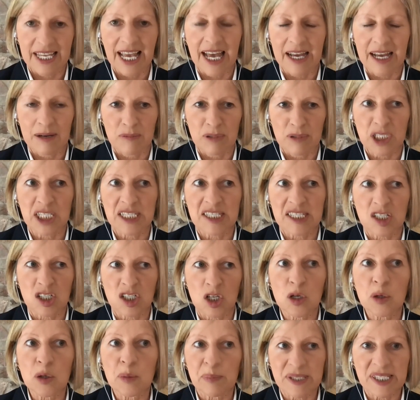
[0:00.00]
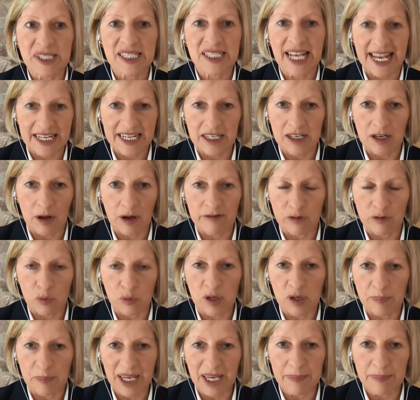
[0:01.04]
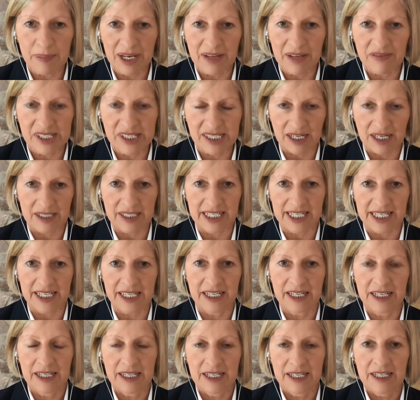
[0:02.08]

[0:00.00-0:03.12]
Yeah, which is two percent of all the people in the study.